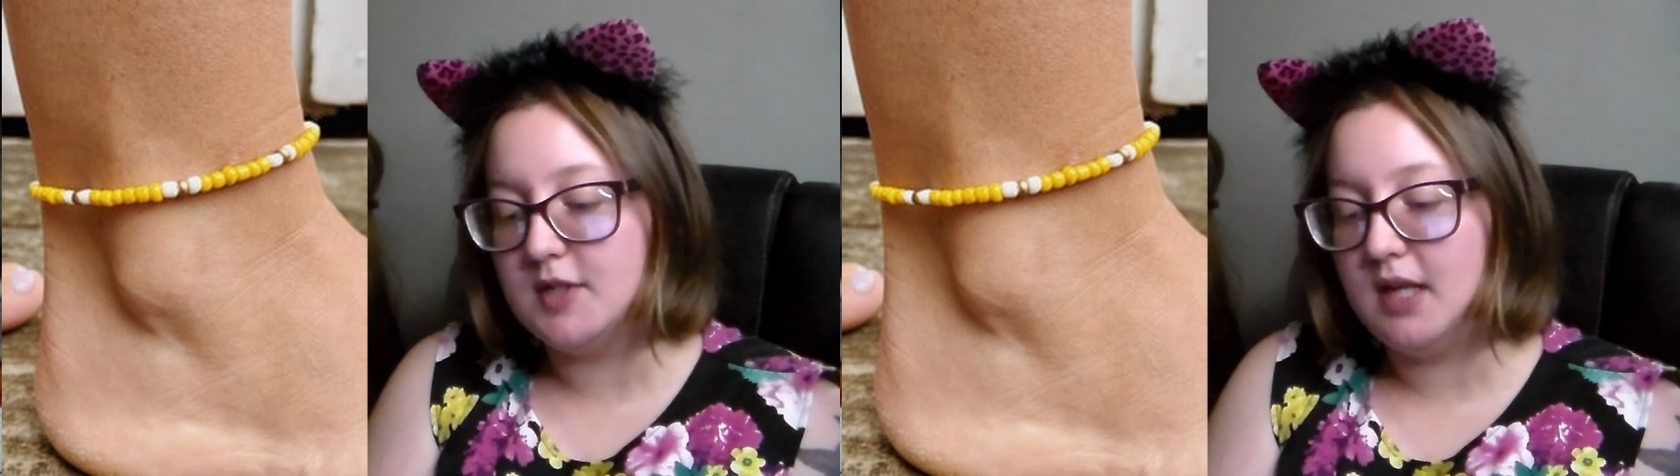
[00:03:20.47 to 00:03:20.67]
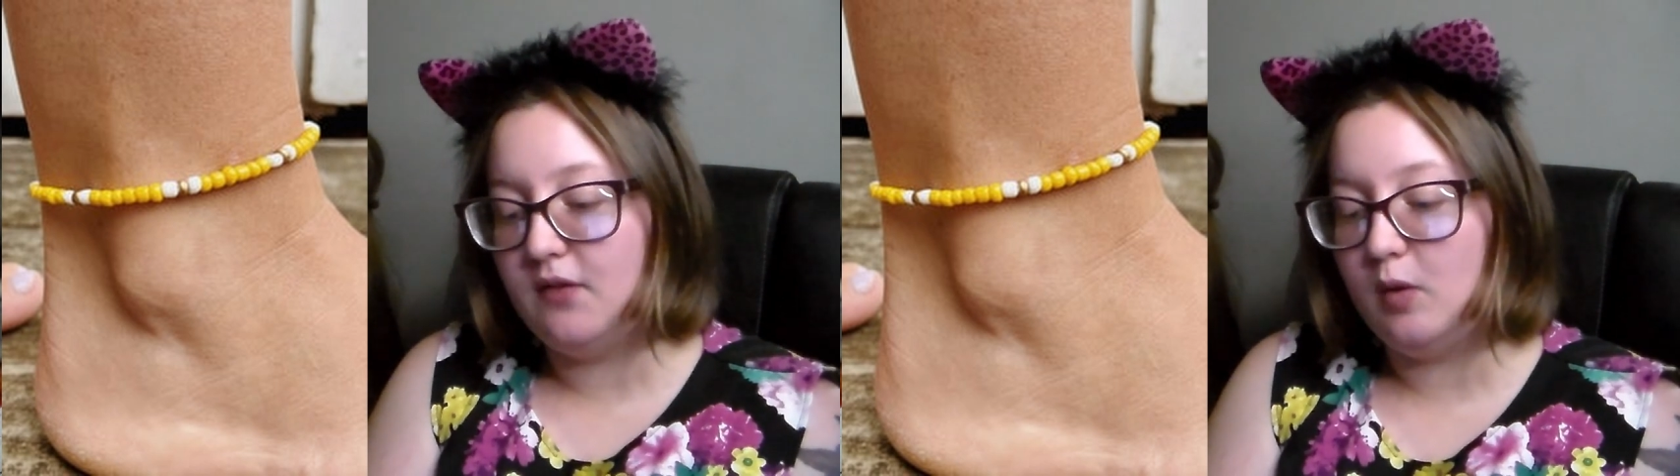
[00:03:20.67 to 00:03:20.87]

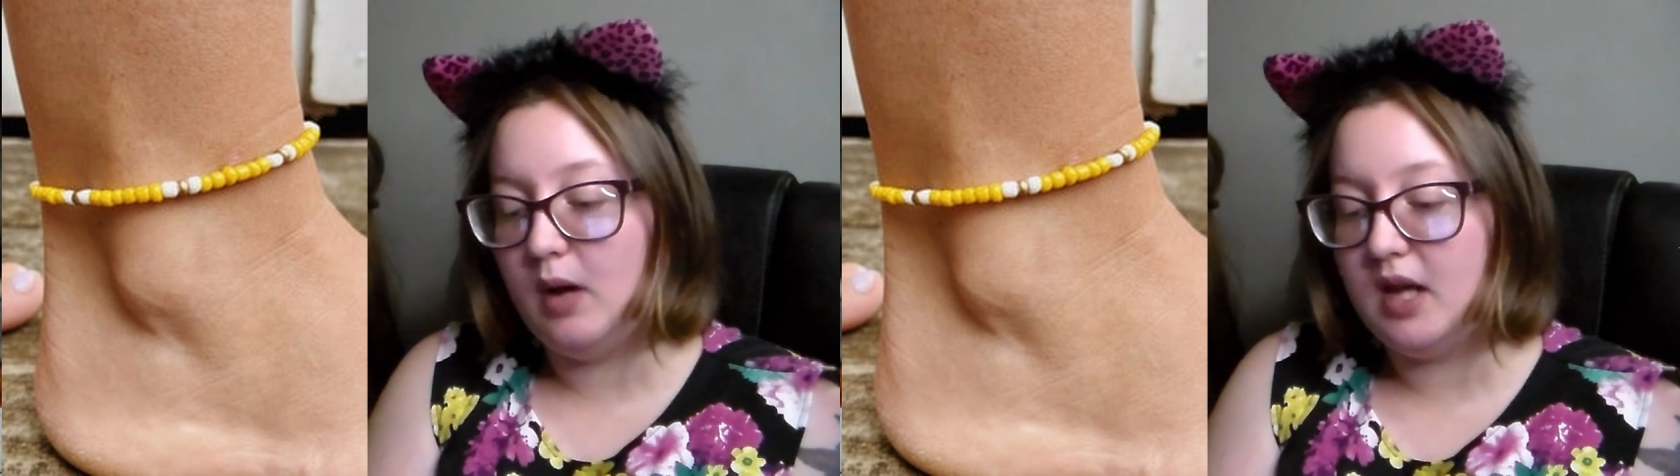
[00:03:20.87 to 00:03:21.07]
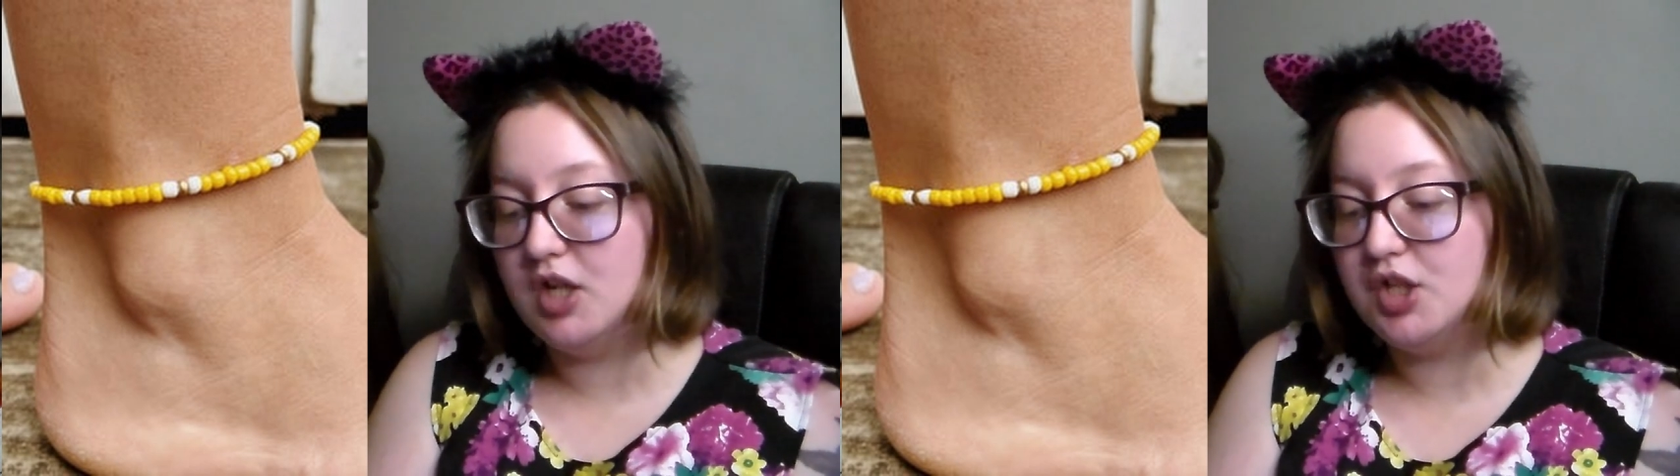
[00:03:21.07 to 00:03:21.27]
to give
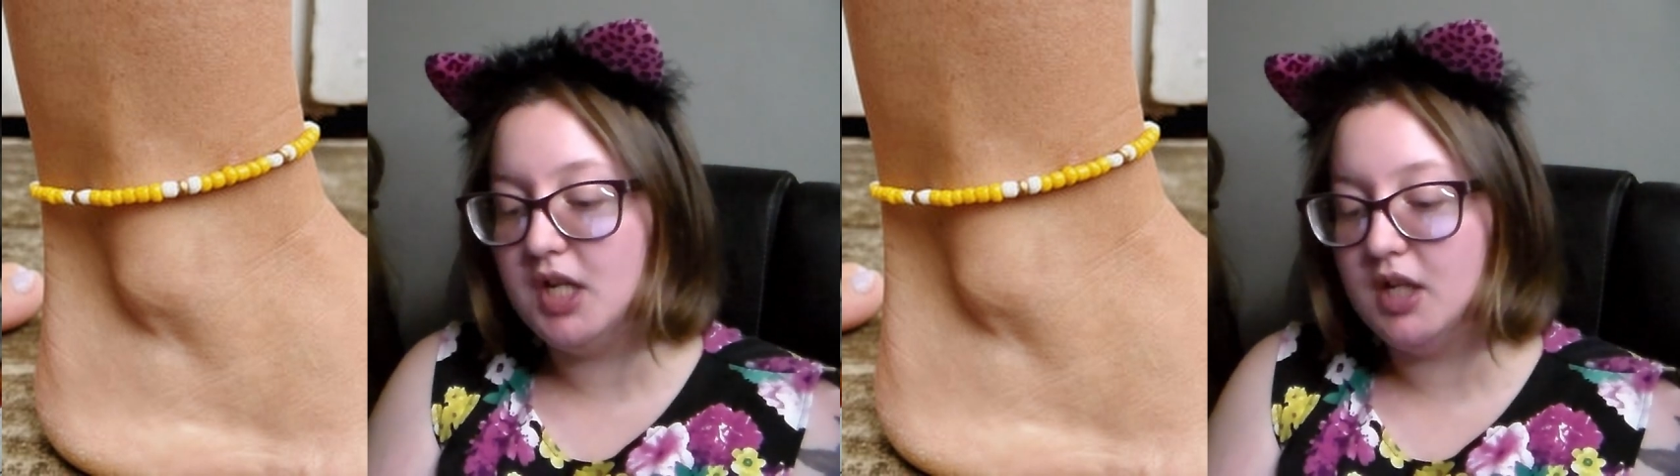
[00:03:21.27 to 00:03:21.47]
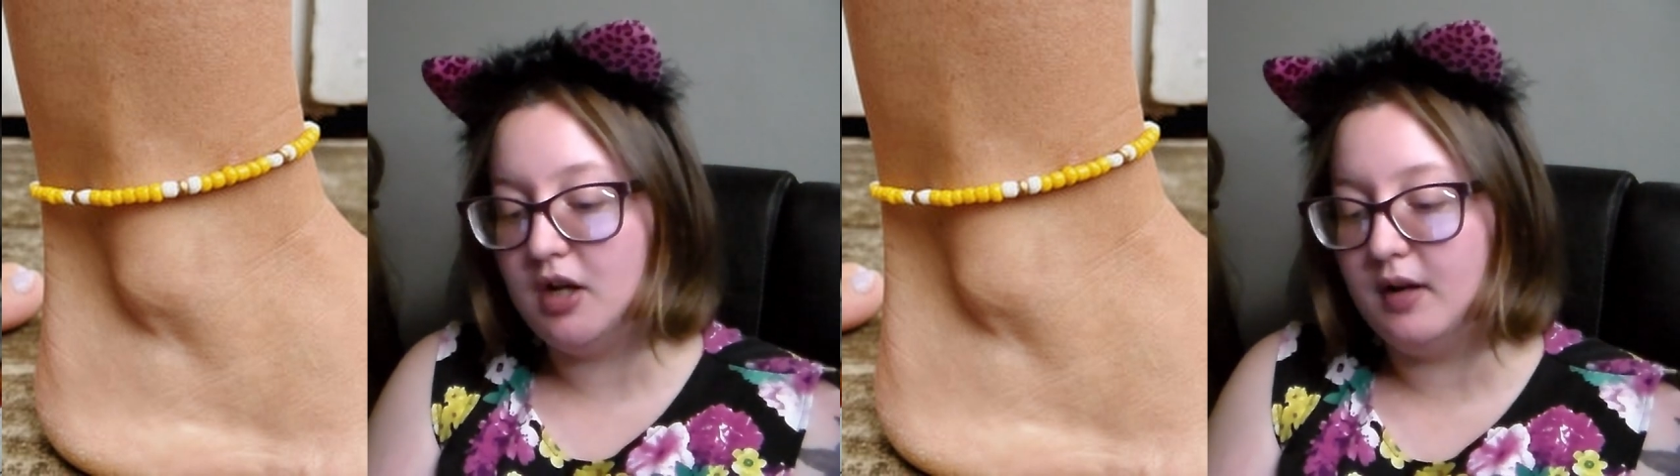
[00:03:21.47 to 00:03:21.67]
you
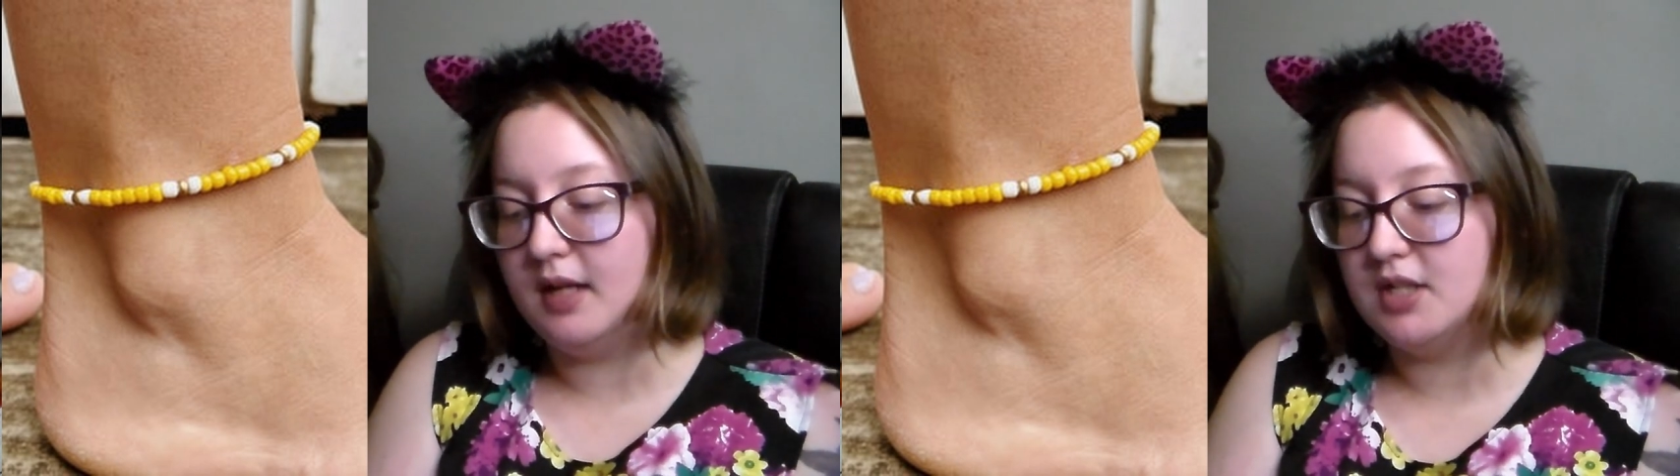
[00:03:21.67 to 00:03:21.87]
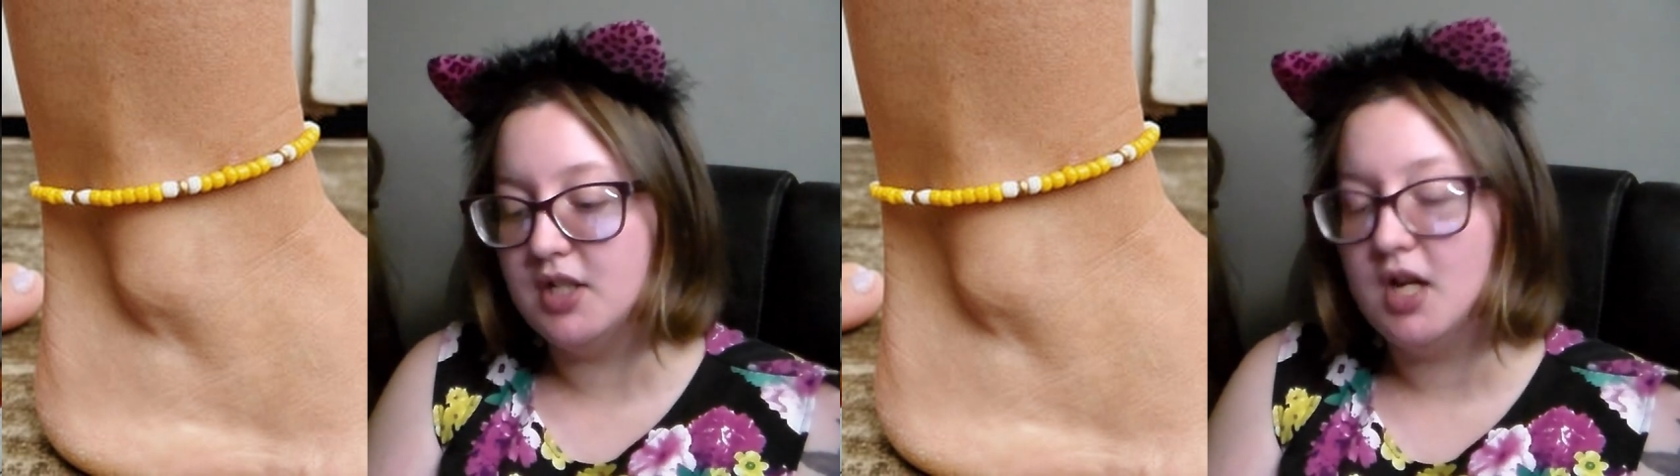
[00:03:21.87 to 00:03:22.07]
energy and
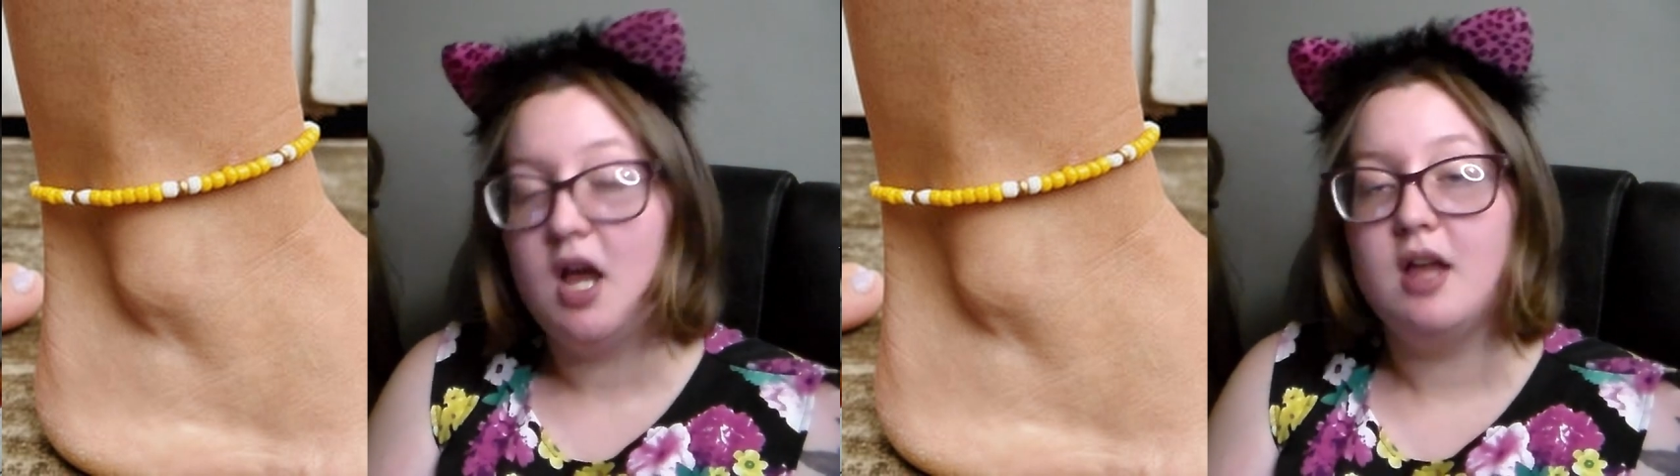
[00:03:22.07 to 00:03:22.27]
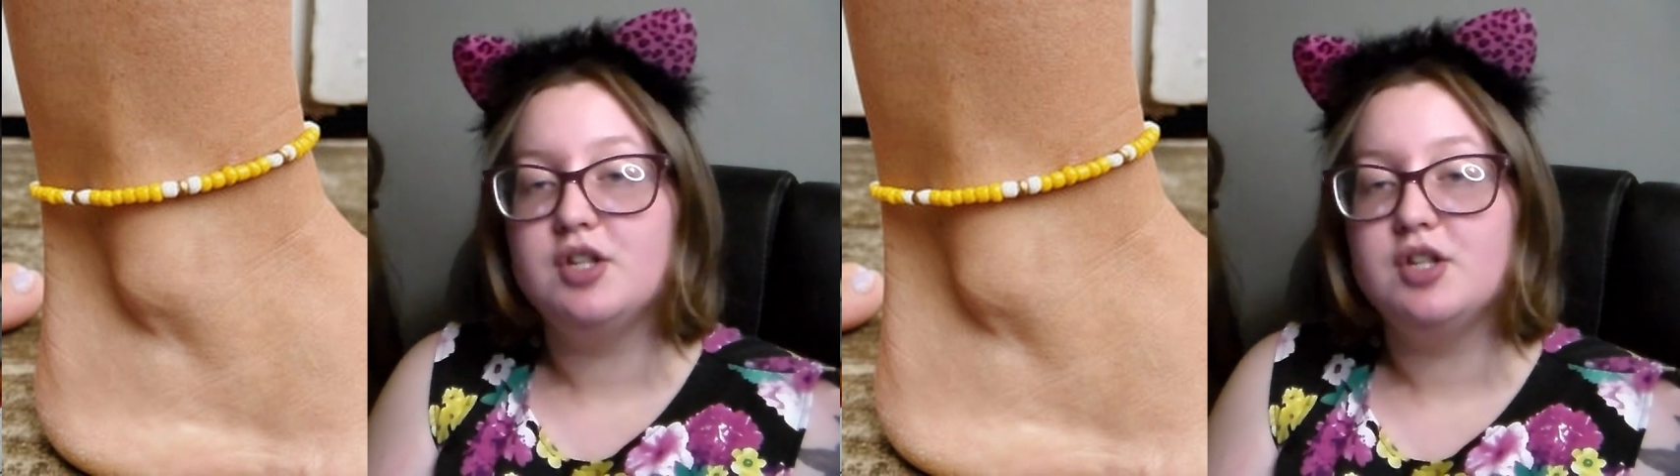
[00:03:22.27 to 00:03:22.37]
courage